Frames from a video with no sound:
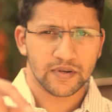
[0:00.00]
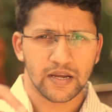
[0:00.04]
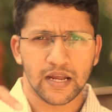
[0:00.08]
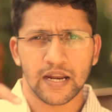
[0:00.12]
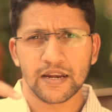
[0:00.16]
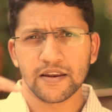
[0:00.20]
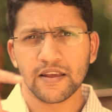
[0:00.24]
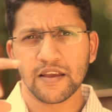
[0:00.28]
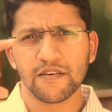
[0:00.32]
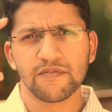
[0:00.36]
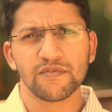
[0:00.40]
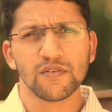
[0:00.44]

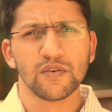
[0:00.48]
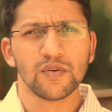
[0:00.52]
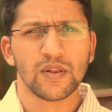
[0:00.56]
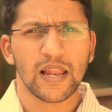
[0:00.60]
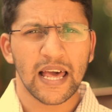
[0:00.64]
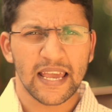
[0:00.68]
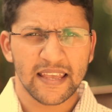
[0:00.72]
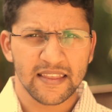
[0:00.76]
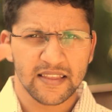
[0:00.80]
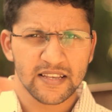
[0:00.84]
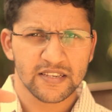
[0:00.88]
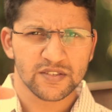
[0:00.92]
And if you
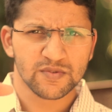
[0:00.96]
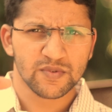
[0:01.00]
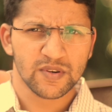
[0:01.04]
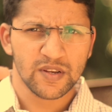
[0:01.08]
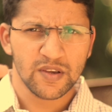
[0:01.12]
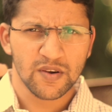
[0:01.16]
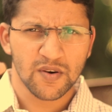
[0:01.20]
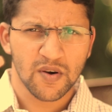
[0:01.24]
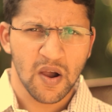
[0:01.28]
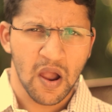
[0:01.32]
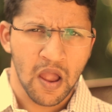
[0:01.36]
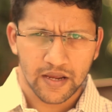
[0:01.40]
like this
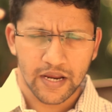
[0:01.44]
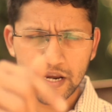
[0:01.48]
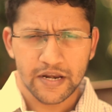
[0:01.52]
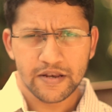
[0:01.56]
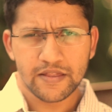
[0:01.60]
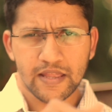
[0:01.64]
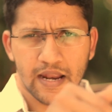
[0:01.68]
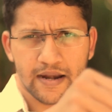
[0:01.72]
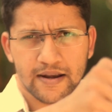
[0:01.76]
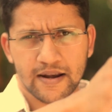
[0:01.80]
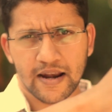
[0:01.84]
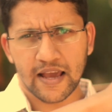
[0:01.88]
video,
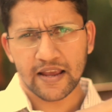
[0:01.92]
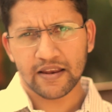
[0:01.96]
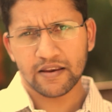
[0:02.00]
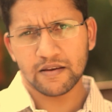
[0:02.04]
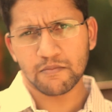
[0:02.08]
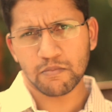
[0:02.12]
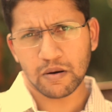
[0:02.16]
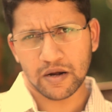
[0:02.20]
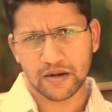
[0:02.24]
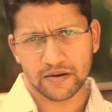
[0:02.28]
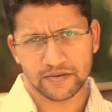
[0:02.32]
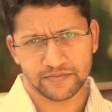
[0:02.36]
hit that like
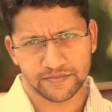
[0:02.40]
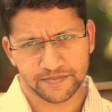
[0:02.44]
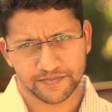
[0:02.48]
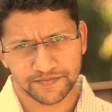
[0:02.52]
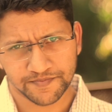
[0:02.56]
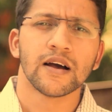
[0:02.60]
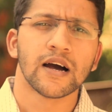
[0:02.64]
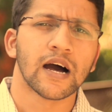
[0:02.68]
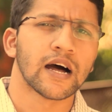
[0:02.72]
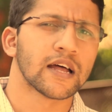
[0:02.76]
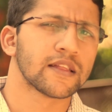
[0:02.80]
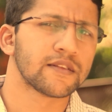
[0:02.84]
button.
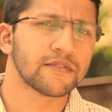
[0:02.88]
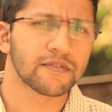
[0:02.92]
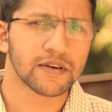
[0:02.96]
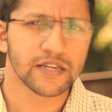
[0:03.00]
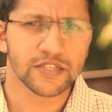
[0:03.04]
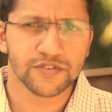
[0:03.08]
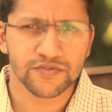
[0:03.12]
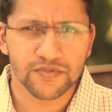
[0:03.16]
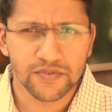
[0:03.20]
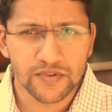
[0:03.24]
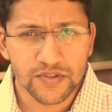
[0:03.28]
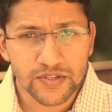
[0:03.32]

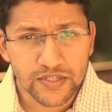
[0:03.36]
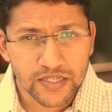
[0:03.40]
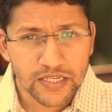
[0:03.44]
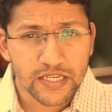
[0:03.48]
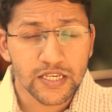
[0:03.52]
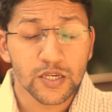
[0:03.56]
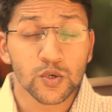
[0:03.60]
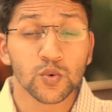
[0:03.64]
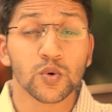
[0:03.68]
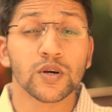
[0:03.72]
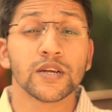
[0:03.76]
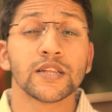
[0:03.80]
Otherwise, we will
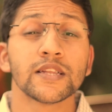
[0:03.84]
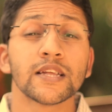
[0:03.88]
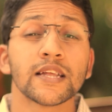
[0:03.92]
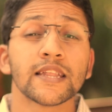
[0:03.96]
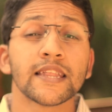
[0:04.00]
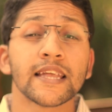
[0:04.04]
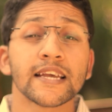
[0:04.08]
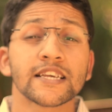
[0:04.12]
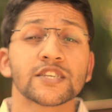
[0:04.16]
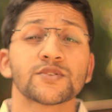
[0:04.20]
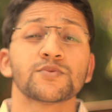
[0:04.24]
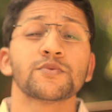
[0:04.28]
see you in the
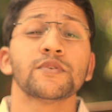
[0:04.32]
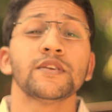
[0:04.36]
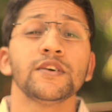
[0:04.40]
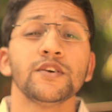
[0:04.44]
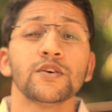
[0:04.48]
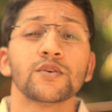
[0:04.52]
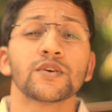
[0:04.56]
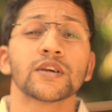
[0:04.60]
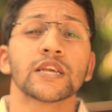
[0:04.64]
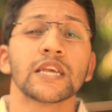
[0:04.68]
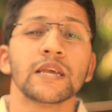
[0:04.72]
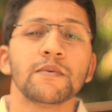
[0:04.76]
next video.